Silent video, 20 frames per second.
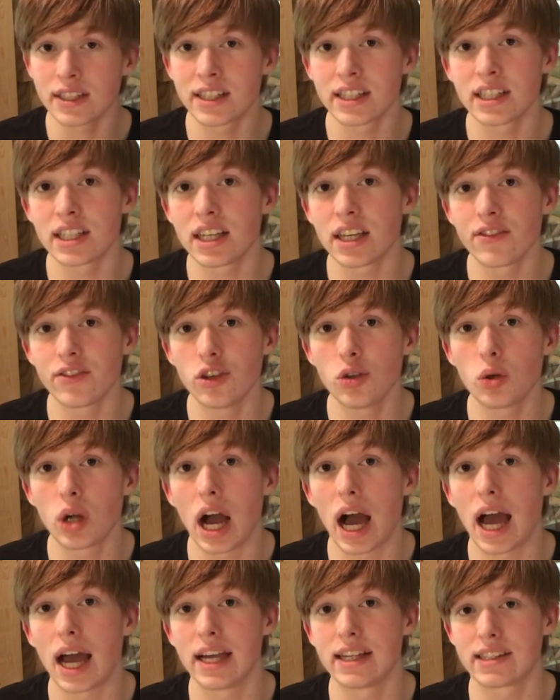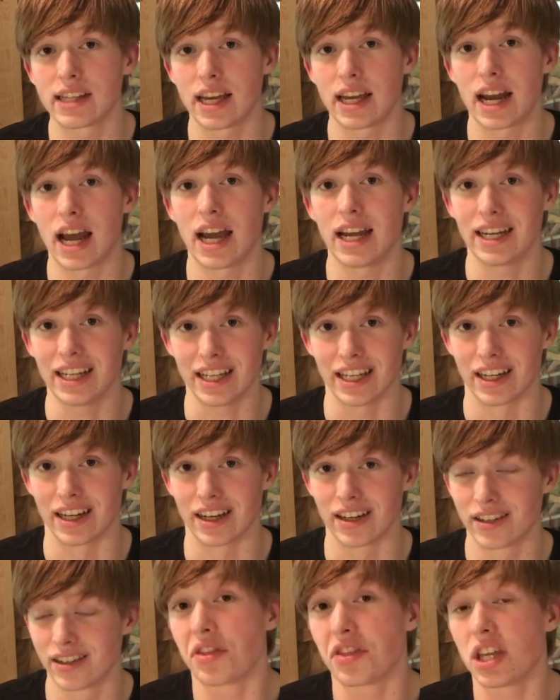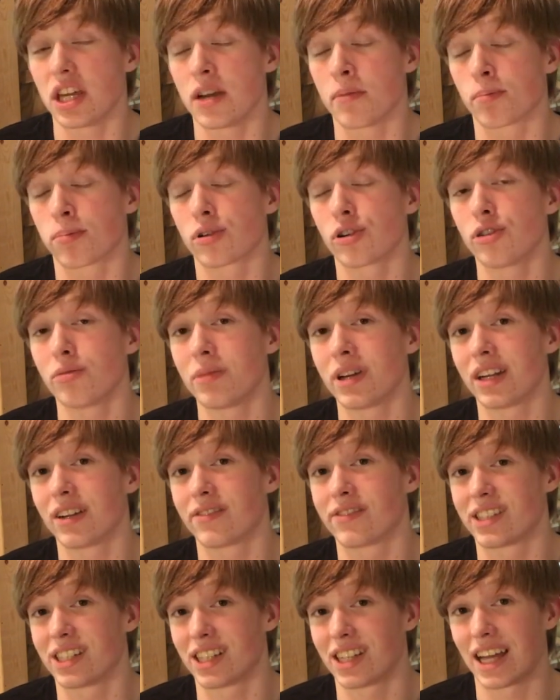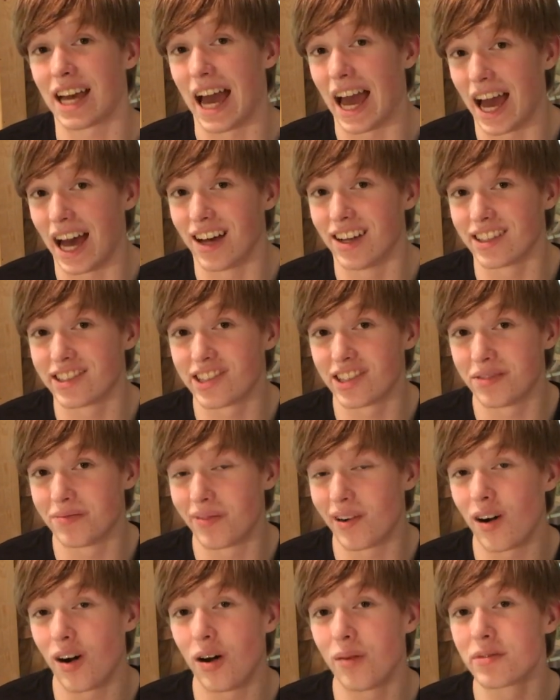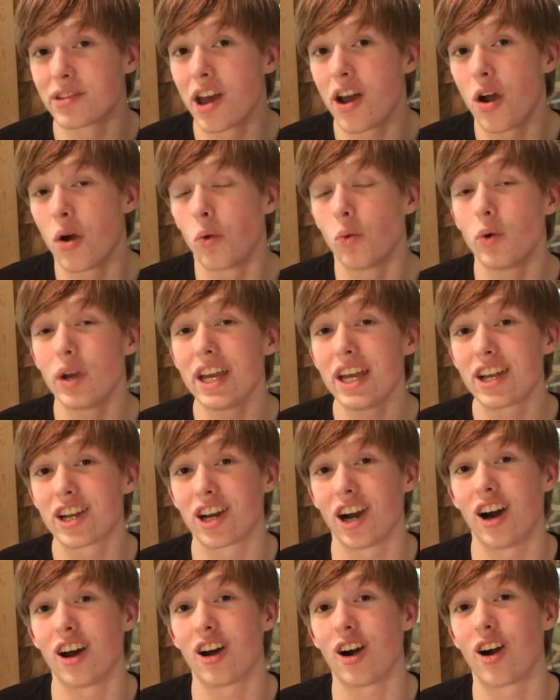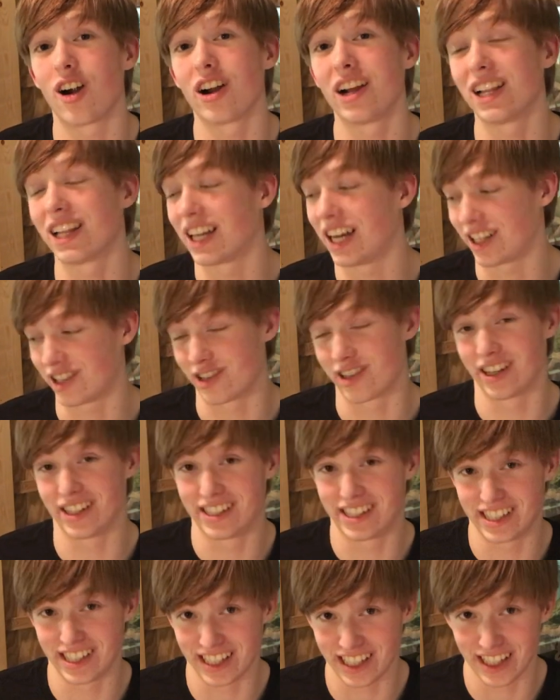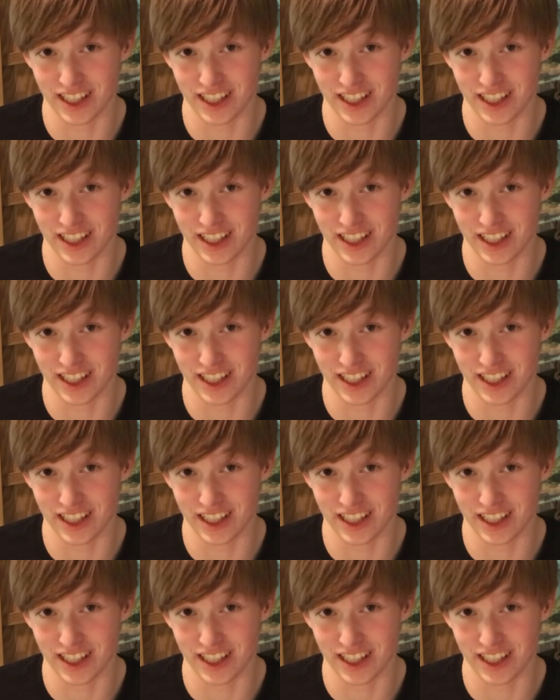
To give you guys an idea, with the improvement of Zilla halogen bulbs, we cut our electricity